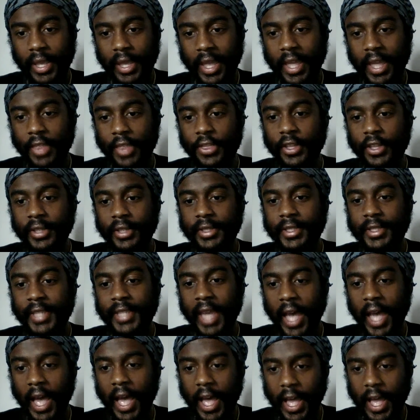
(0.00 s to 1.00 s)
And the
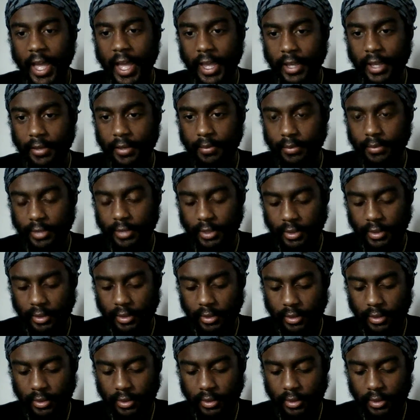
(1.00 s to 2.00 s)
times
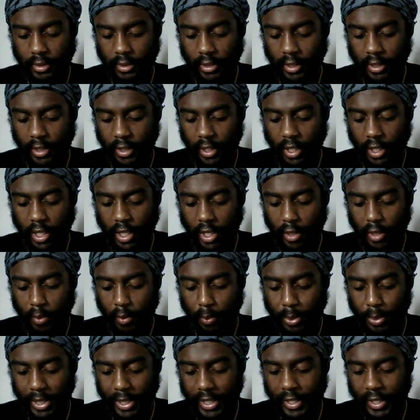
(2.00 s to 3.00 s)

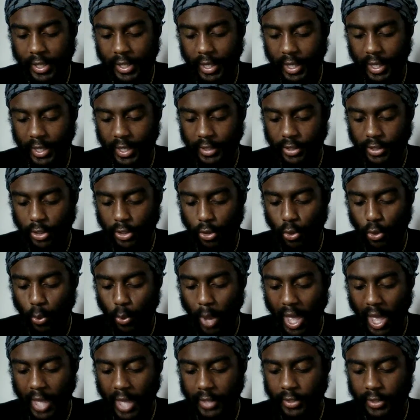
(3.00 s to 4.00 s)
begin to
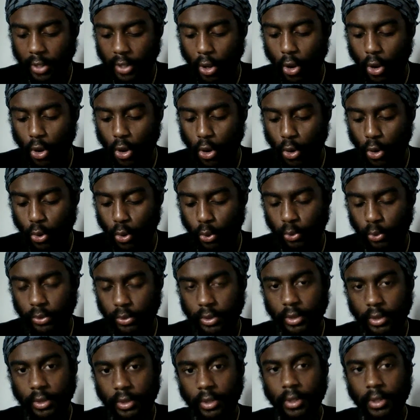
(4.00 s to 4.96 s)
wax old.